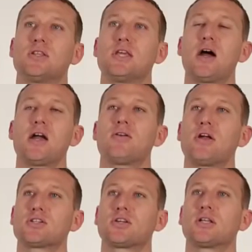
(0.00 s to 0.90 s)
that the
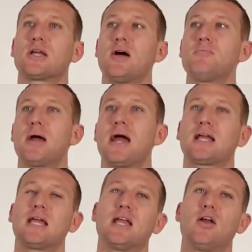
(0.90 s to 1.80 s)
IRS could come
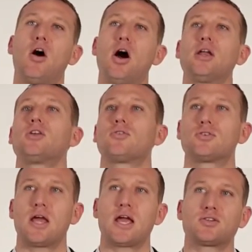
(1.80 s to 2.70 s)
back and audit your
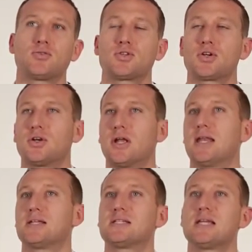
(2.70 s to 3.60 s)
tax return
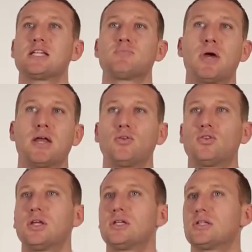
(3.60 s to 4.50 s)
and assess
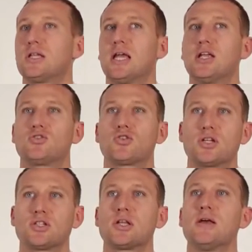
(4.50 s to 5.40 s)
penalties and
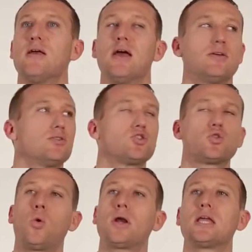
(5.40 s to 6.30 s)
interest
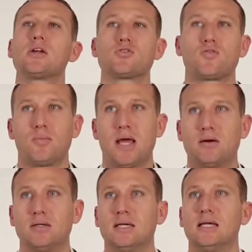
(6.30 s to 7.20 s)
20 years from
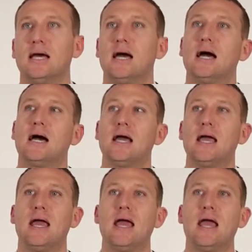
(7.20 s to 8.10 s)
now.
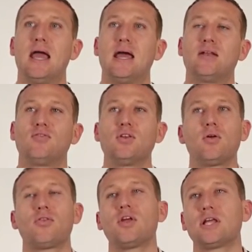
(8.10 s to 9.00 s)
And if you
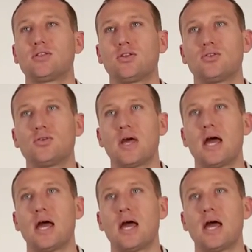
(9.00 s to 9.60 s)
don't think they'll do